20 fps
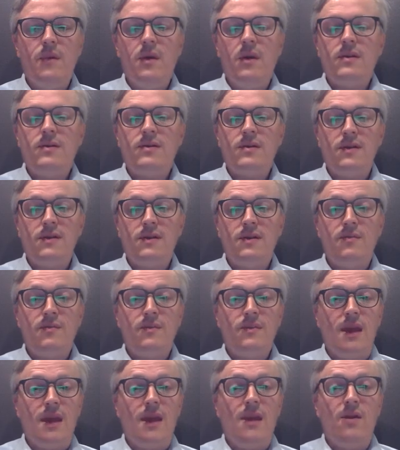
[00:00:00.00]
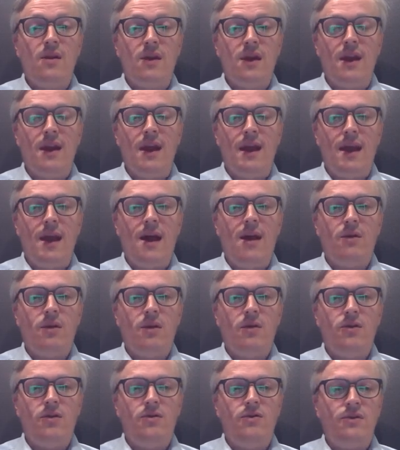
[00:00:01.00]
systems, and looking at how you
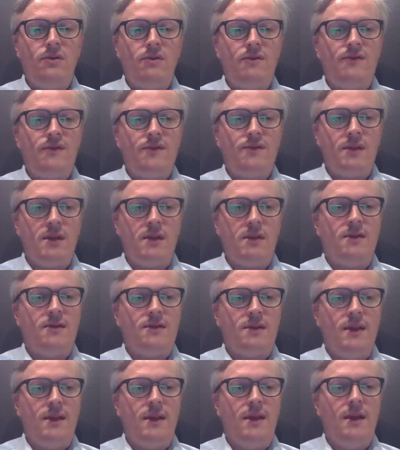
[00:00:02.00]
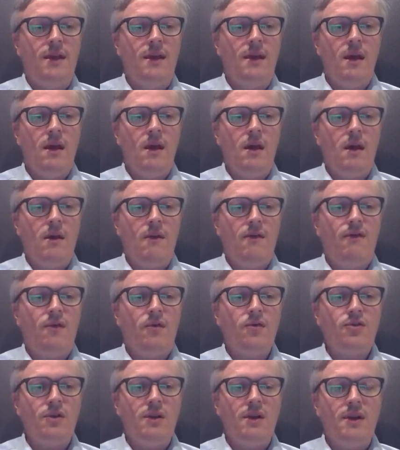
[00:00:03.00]
use your facility,
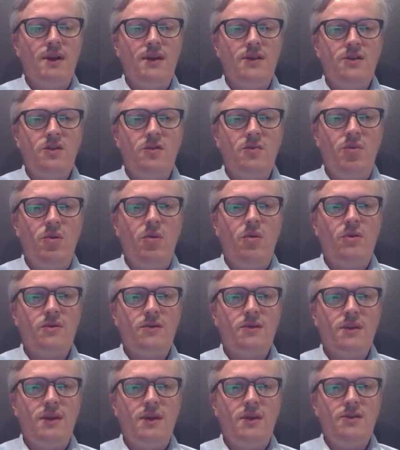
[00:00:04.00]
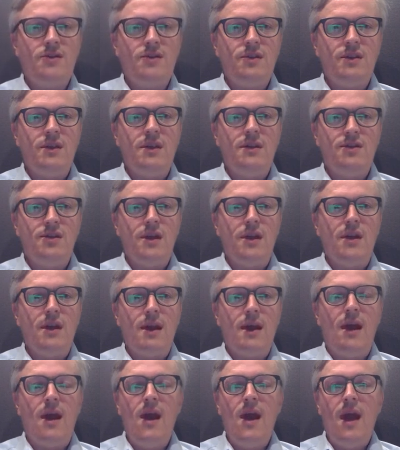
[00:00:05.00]
fortunately supports the ESG
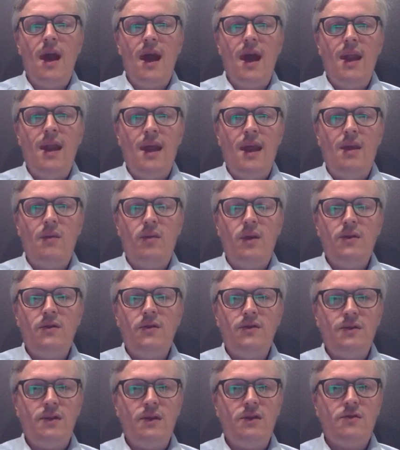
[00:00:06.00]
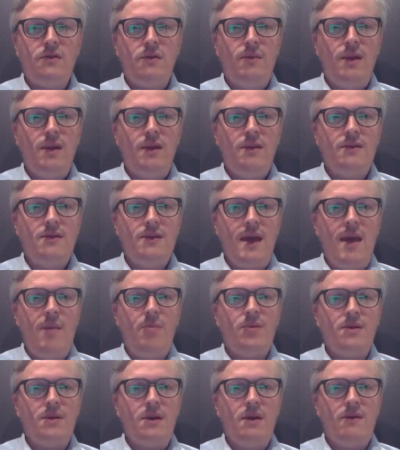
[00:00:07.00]
agenda. And we do see a tremendous
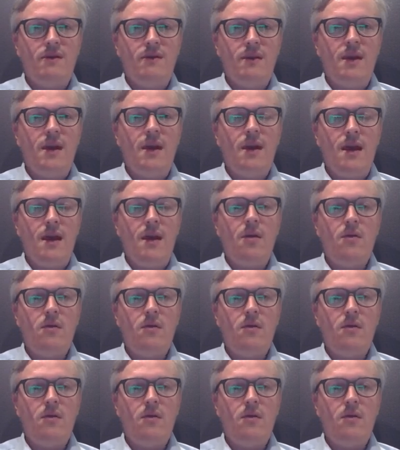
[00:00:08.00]
appetite for that now.